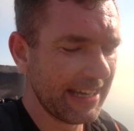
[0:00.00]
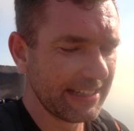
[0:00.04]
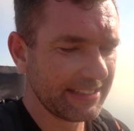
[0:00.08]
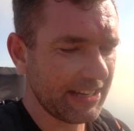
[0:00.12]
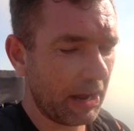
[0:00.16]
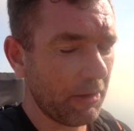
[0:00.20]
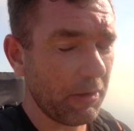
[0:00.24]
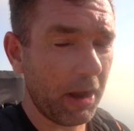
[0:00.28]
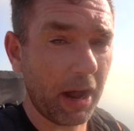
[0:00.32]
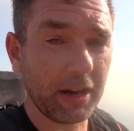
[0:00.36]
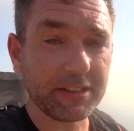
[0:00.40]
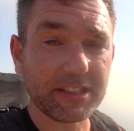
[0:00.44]

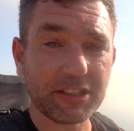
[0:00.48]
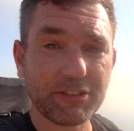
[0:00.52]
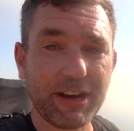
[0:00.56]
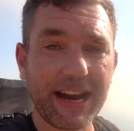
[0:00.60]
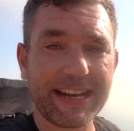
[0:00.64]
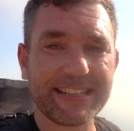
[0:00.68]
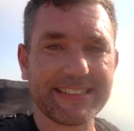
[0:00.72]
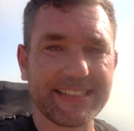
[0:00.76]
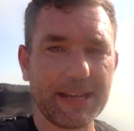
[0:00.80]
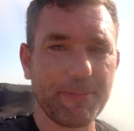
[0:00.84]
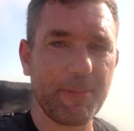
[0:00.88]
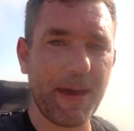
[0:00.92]
Don't
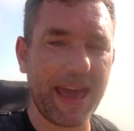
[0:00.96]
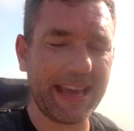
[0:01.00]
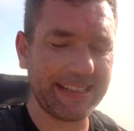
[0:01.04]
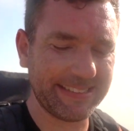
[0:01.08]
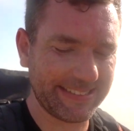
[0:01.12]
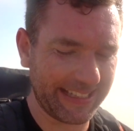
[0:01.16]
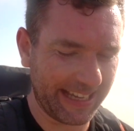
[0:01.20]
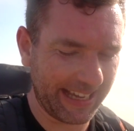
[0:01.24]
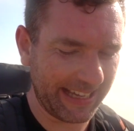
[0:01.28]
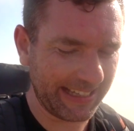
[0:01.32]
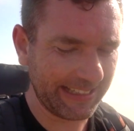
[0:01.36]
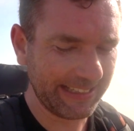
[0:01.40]

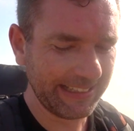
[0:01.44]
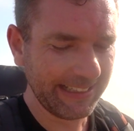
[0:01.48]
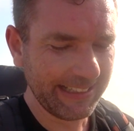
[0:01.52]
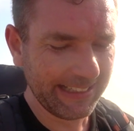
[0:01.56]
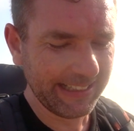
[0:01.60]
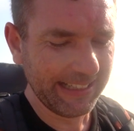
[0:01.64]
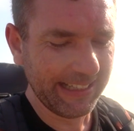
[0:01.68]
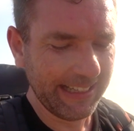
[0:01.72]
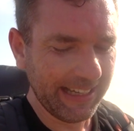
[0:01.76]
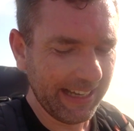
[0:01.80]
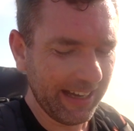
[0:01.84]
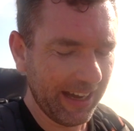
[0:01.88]
underestimate it.
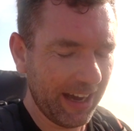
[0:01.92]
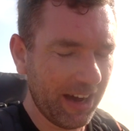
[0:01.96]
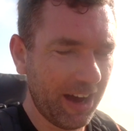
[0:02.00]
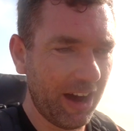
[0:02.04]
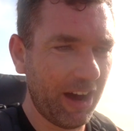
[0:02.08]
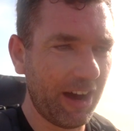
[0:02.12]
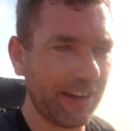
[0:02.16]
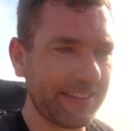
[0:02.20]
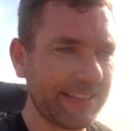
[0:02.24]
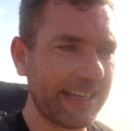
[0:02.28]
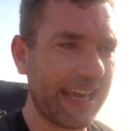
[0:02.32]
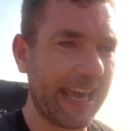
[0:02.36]

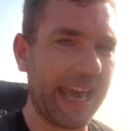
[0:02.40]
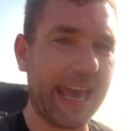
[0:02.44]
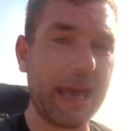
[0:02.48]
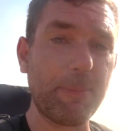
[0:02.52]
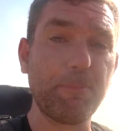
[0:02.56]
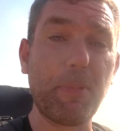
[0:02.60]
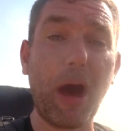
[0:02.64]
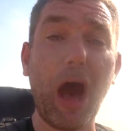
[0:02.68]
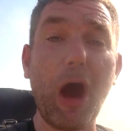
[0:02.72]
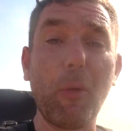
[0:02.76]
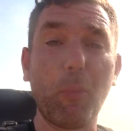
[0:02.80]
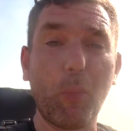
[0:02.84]
Oh dear,
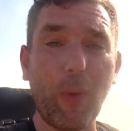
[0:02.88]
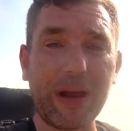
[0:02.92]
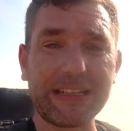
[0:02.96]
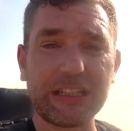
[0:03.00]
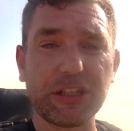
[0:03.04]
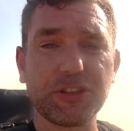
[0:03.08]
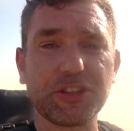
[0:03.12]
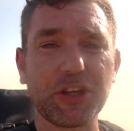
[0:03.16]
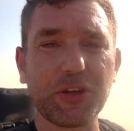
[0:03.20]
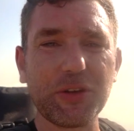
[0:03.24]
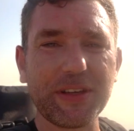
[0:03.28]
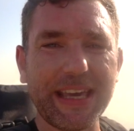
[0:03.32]
but when
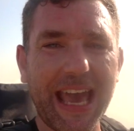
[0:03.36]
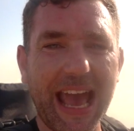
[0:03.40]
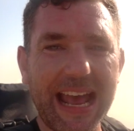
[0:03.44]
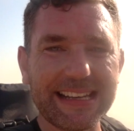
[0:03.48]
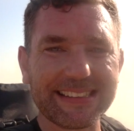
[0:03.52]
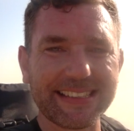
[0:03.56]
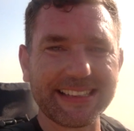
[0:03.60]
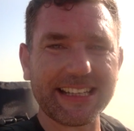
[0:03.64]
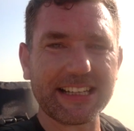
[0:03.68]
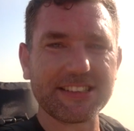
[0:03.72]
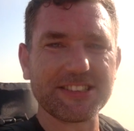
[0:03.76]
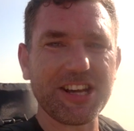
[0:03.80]
you do get
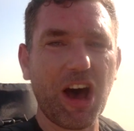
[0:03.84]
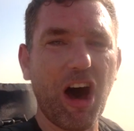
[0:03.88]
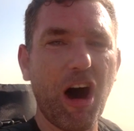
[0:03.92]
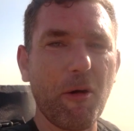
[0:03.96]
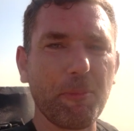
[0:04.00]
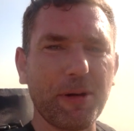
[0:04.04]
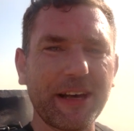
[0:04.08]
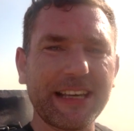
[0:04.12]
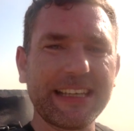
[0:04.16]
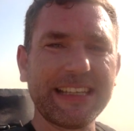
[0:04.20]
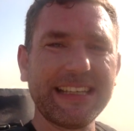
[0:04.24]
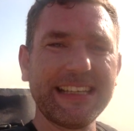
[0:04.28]
to the
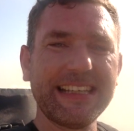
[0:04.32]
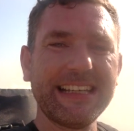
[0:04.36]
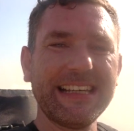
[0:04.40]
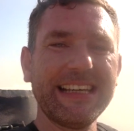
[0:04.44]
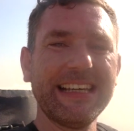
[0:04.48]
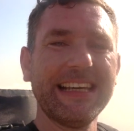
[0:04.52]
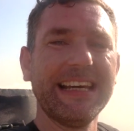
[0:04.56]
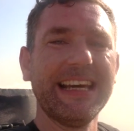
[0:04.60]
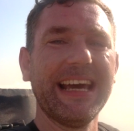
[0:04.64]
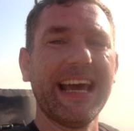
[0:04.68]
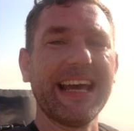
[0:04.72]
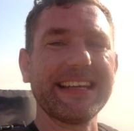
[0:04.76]
top,
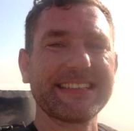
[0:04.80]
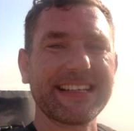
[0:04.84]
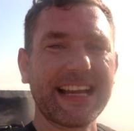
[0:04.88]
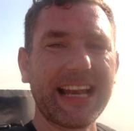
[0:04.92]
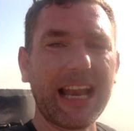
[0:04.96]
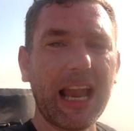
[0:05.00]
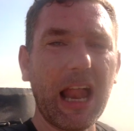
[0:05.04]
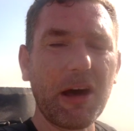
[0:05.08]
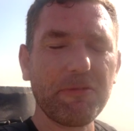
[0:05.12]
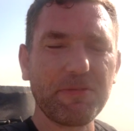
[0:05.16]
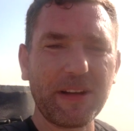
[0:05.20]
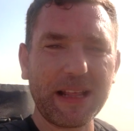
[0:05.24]
it's a
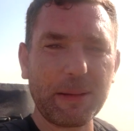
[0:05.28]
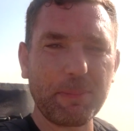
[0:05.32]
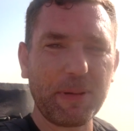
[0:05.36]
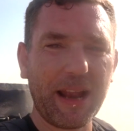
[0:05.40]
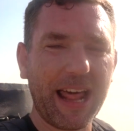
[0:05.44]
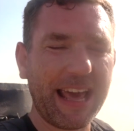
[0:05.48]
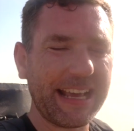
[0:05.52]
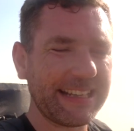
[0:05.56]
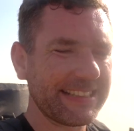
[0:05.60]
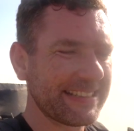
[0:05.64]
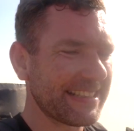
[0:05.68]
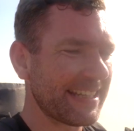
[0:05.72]
lovely
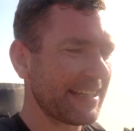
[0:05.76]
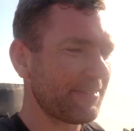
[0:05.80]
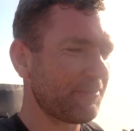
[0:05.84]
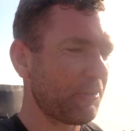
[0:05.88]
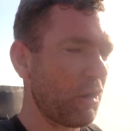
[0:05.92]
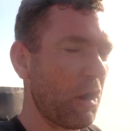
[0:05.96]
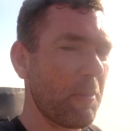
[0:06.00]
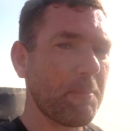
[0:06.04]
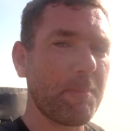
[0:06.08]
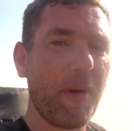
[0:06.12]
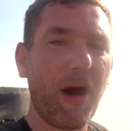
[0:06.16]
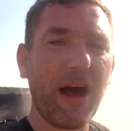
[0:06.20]
place
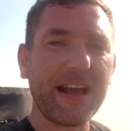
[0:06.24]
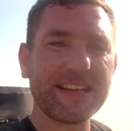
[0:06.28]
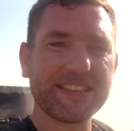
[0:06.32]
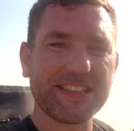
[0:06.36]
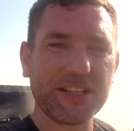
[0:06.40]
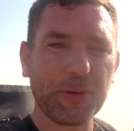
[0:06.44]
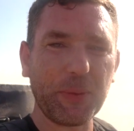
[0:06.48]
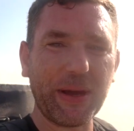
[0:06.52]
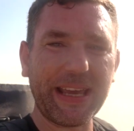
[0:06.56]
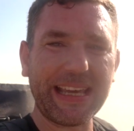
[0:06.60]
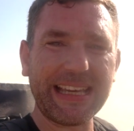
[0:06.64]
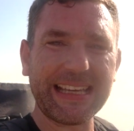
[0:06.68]
for a bite
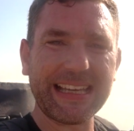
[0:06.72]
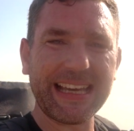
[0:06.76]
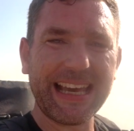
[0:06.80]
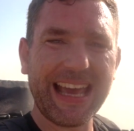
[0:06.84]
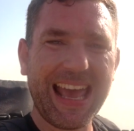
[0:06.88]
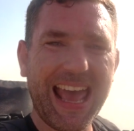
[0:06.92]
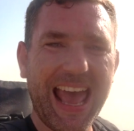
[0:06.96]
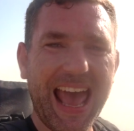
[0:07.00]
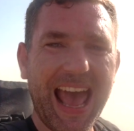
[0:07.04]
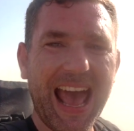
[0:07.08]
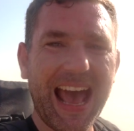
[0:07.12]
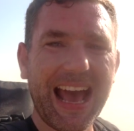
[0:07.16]
to eat
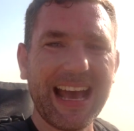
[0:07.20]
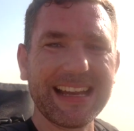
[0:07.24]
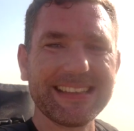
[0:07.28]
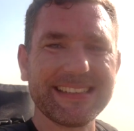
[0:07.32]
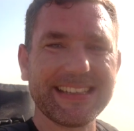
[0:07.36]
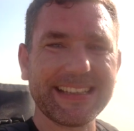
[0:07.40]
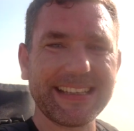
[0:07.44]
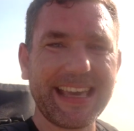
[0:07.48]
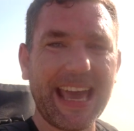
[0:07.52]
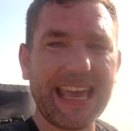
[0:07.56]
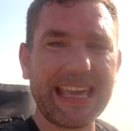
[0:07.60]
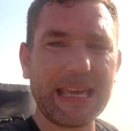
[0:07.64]
and
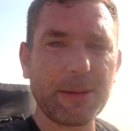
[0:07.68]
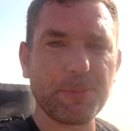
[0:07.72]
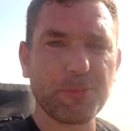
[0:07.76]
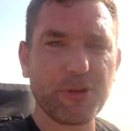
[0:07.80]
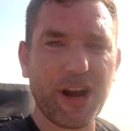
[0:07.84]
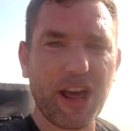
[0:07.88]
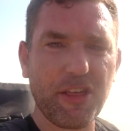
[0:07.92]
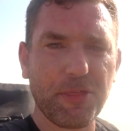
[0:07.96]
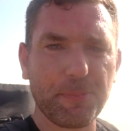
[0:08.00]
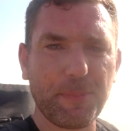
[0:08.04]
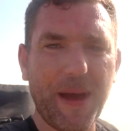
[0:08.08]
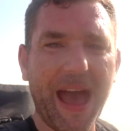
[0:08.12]
to get your
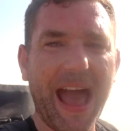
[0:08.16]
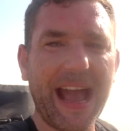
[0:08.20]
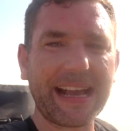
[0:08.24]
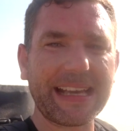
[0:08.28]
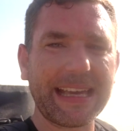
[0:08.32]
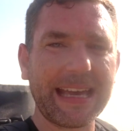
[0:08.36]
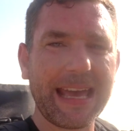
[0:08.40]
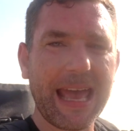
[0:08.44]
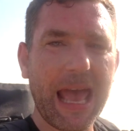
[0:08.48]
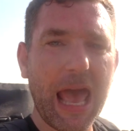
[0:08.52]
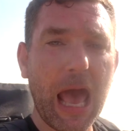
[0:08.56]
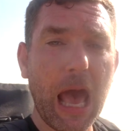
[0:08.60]
breath back
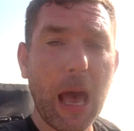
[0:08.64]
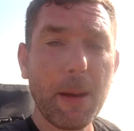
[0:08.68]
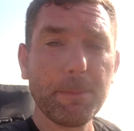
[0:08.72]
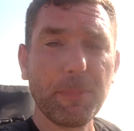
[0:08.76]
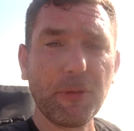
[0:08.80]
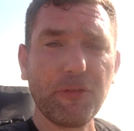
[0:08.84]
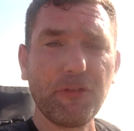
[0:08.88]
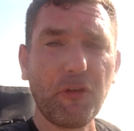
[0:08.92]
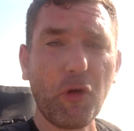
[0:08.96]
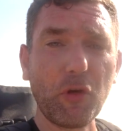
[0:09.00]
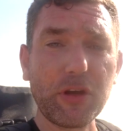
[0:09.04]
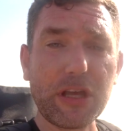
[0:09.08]

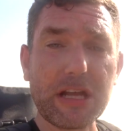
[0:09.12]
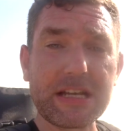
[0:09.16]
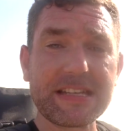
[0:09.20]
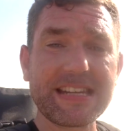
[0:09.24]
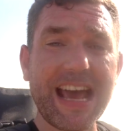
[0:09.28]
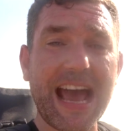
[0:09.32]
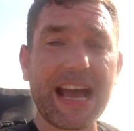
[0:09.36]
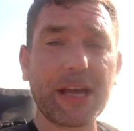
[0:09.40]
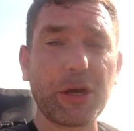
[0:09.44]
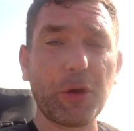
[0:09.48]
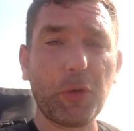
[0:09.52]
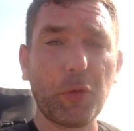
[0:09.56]
before you
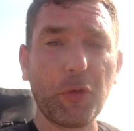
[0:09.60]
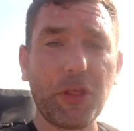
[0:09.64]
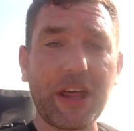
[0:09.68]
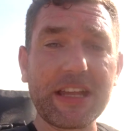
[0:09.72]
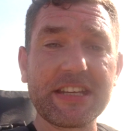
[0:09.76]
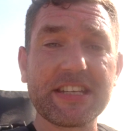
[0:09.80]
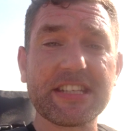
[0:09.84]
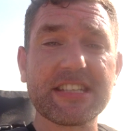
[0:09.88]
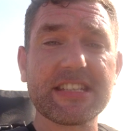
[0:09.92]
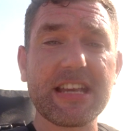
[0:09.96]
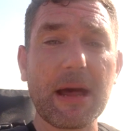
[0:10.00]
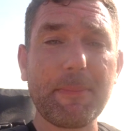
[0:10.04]
tackle the
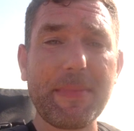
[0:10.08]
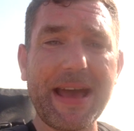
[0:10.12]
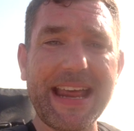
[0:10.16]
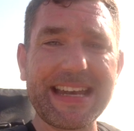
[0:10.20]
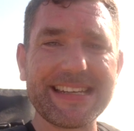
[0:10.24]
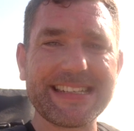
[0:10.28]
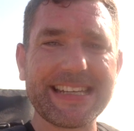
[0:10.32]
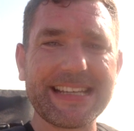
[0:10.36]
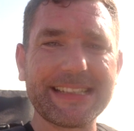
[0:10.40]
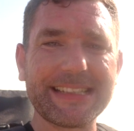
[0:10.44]
summit.